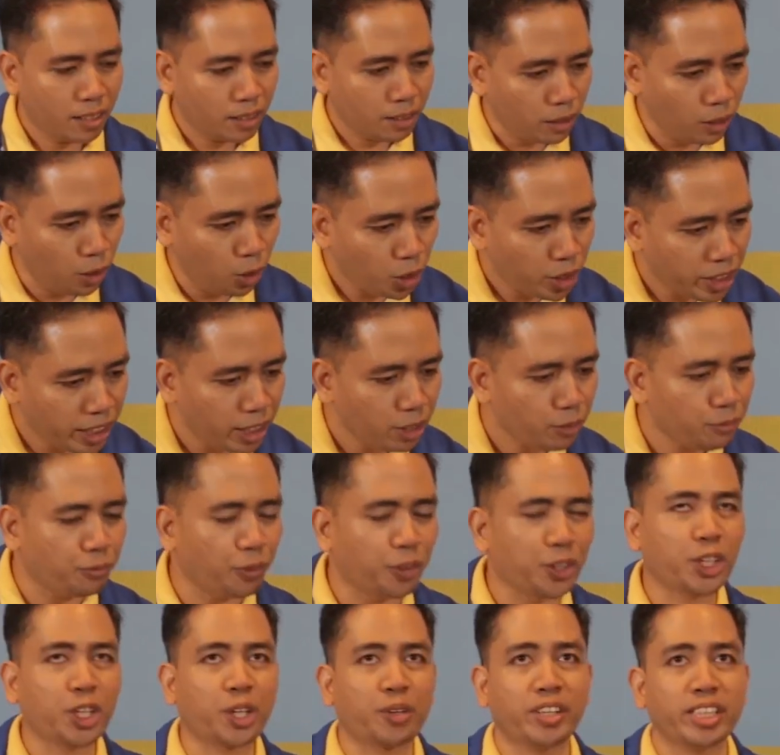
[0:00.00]
looking for
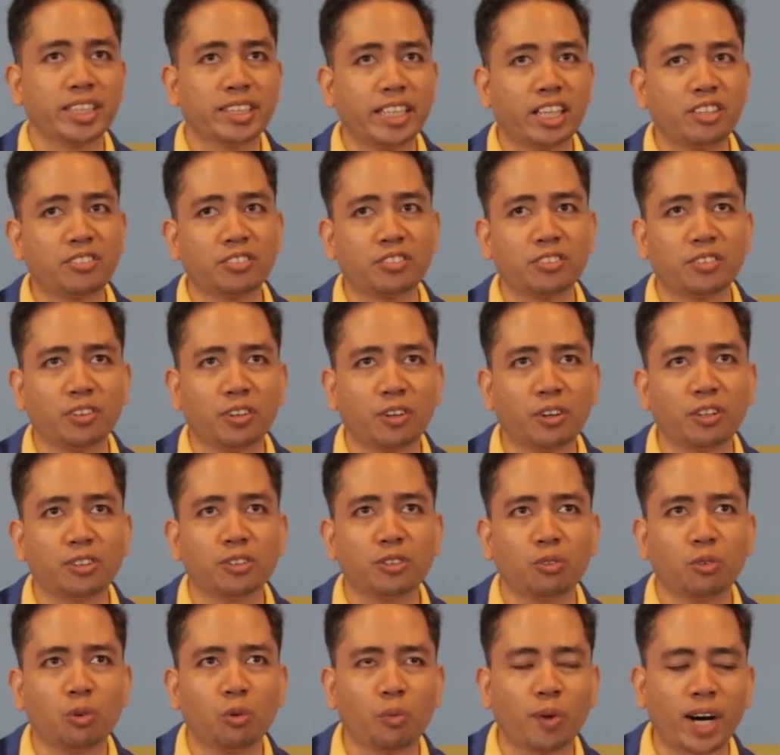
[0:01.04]
critics on
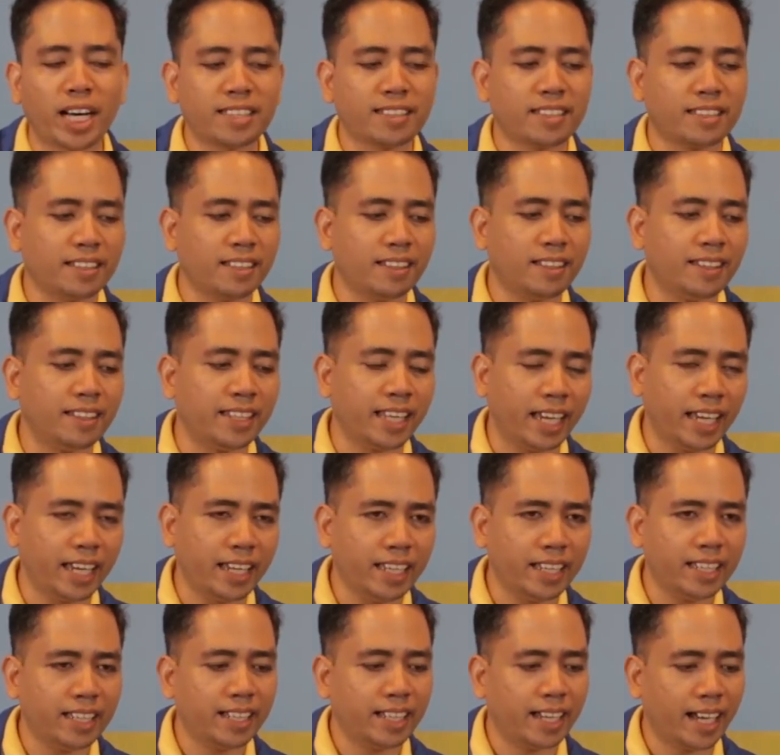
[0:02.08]
what
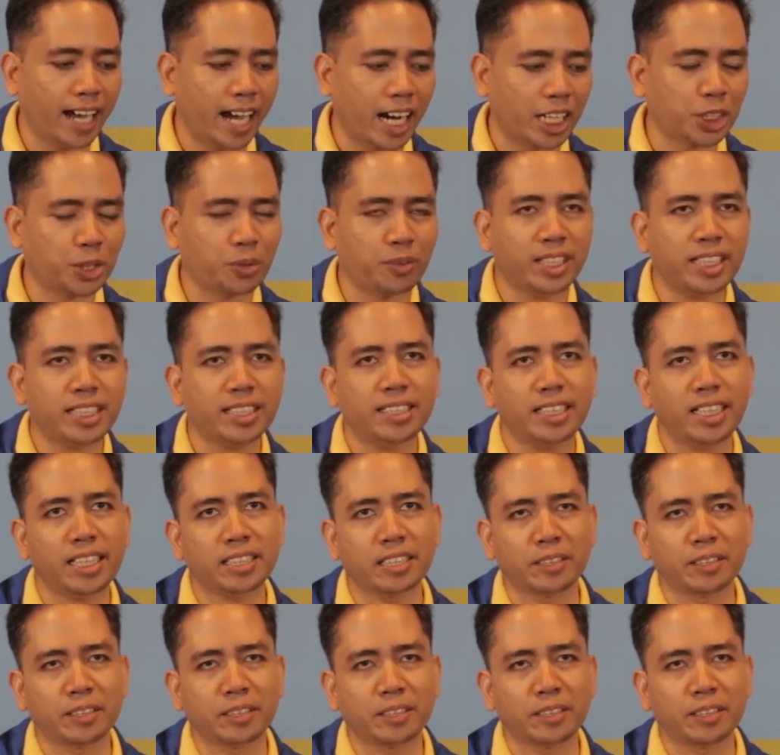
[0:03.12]
they actually did.